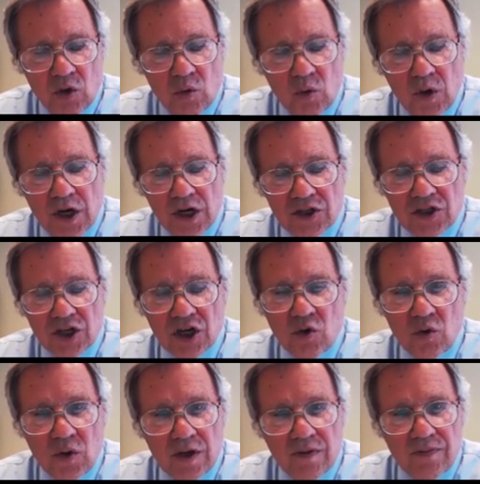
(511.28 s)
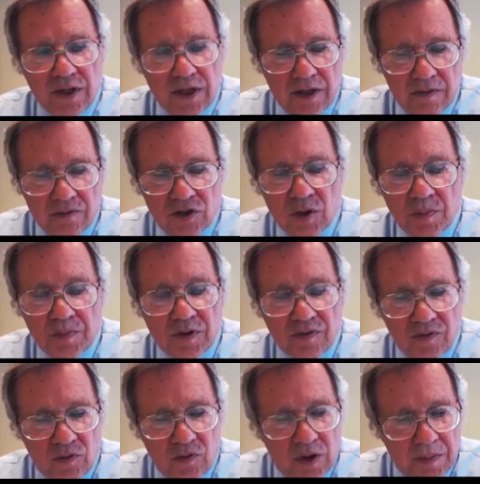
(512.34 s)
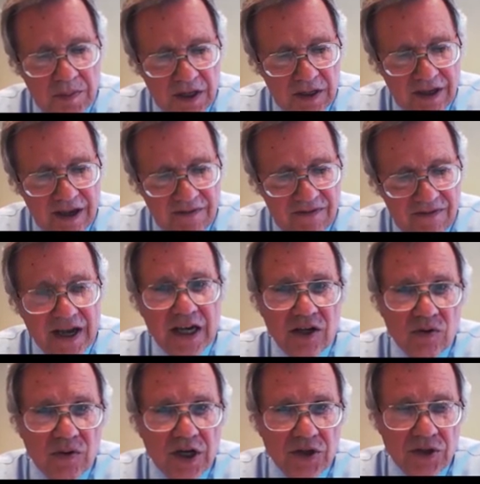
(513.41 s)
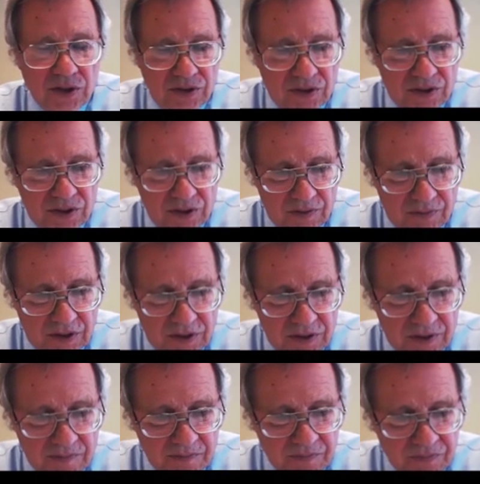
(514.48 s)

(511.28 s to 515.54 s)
was equivalent to performing evaluation service.